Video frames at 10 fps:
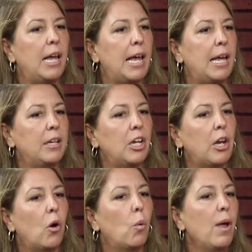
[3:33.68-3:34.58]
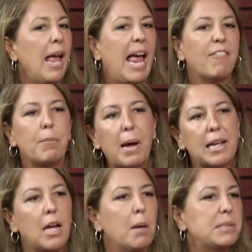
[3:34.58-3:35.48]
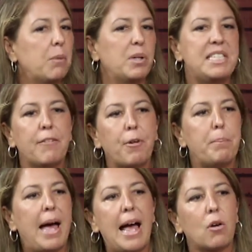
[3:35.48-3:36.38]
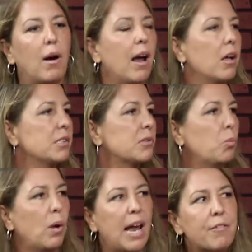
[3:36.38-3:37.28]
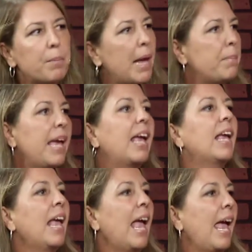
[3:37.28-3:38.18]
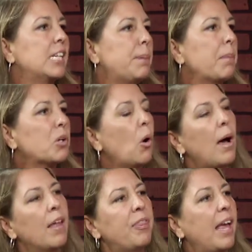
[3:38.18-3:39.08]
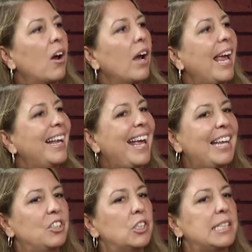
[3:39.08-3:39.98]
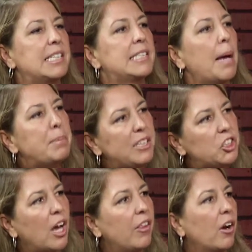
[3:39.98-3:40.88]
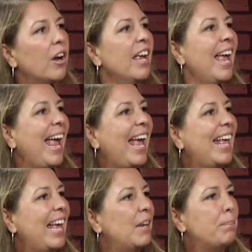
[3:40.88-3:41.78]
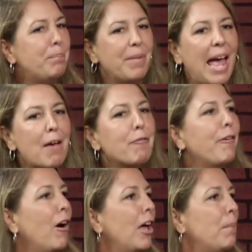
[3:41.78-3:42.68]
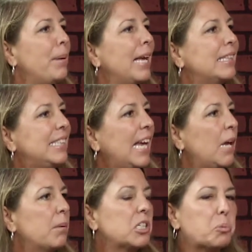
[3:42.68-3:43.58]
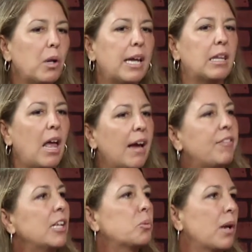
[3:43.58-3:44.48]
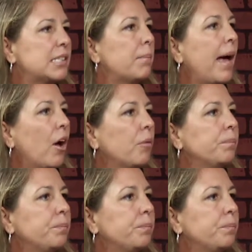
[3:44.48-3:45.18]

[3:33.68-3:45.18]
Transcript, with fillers: and, and, you know, everybody comes in with different backgrounds, whatever it may be, is be able to go out there and, and just accept each other and, and have fun and be a mm-hmm. team. Because really in life, that's what it's about